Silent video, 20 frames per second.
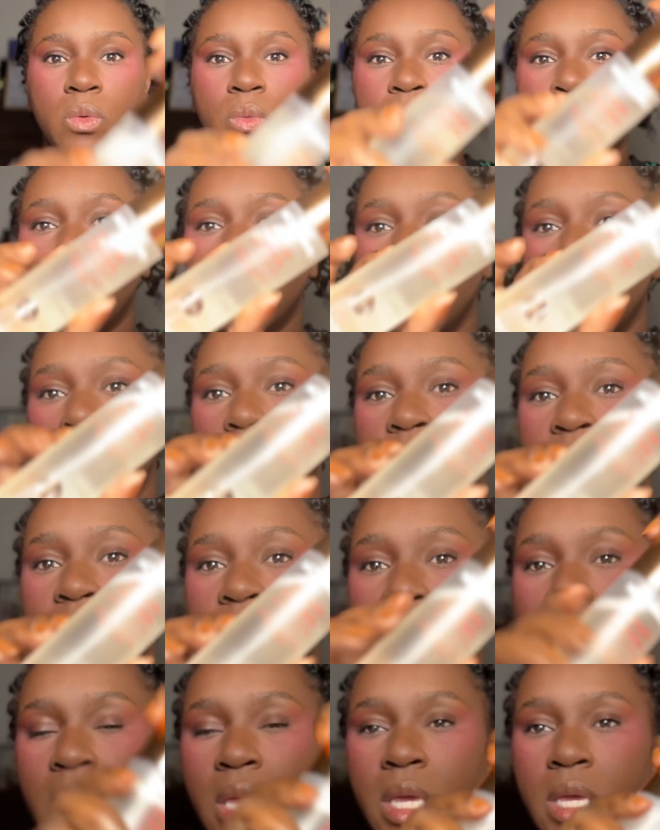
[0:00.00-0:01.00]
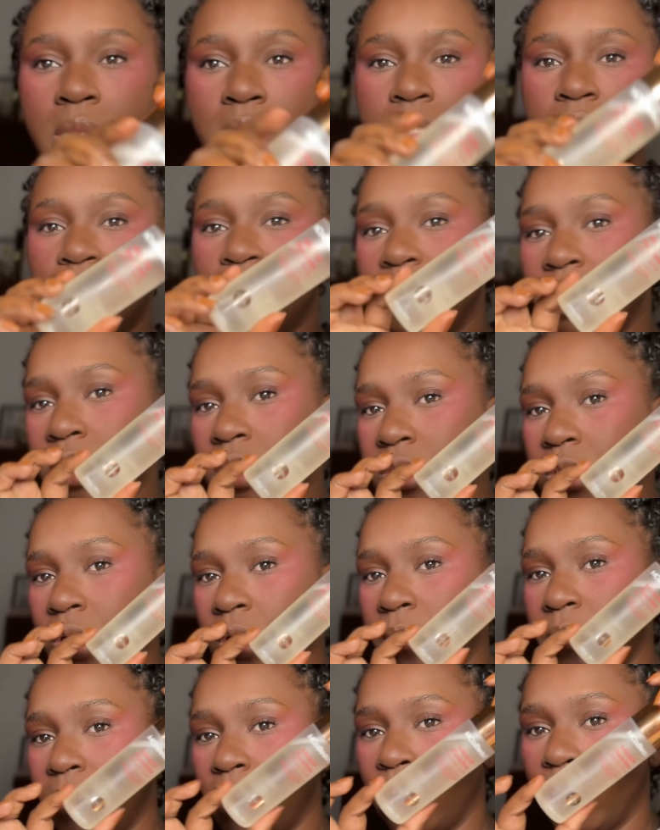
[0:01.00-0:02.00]
We're gonna go in again to finish
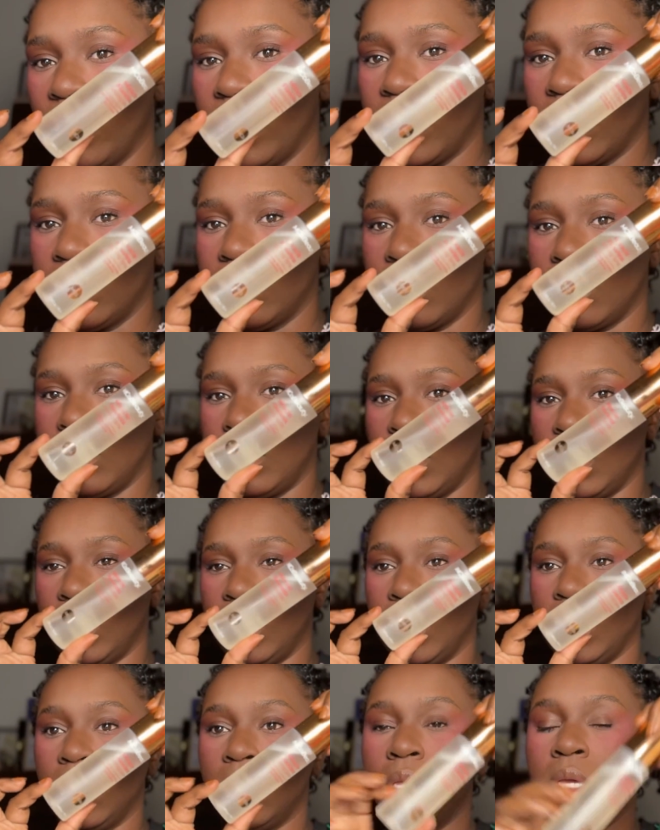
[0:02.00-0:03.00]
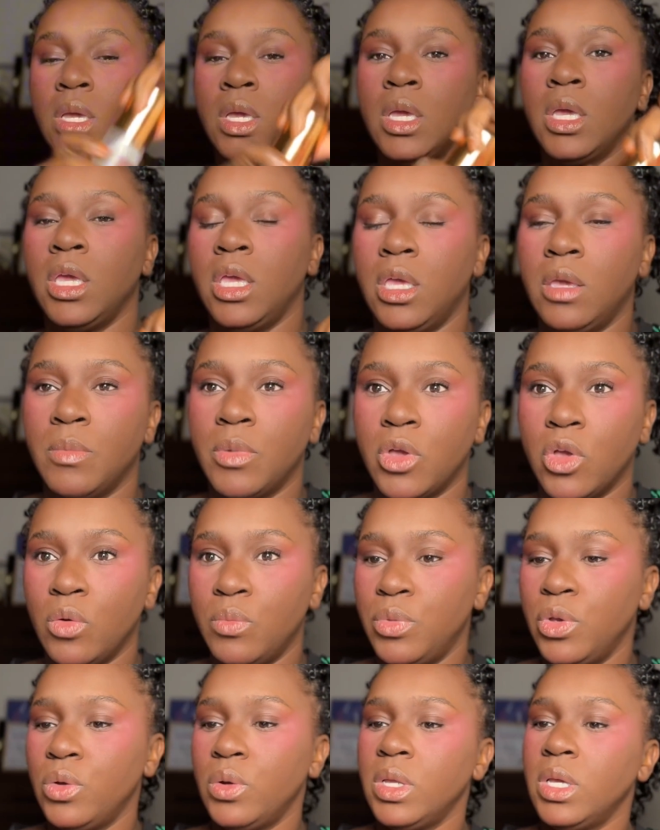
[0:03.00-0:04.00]
up with the MCO
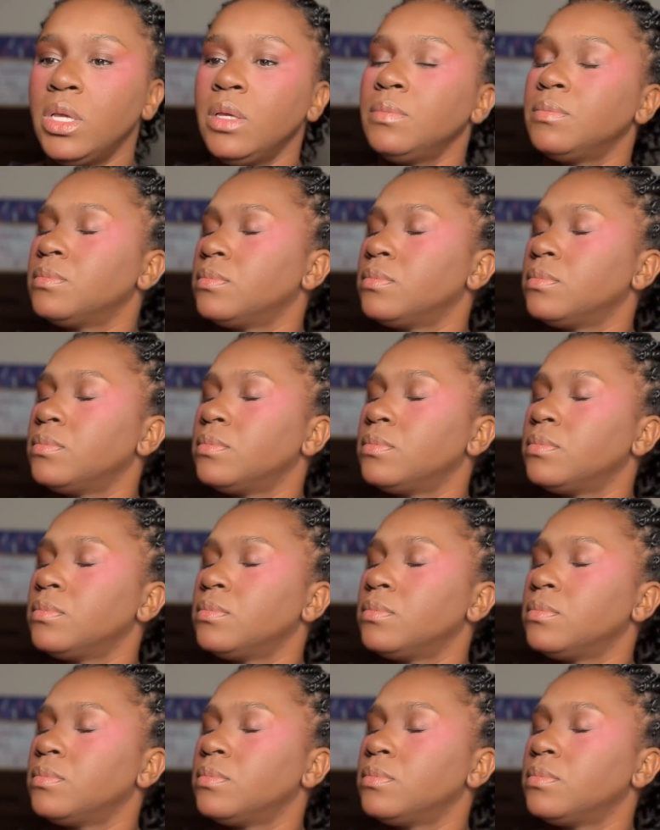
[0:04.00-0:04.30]
Beauty.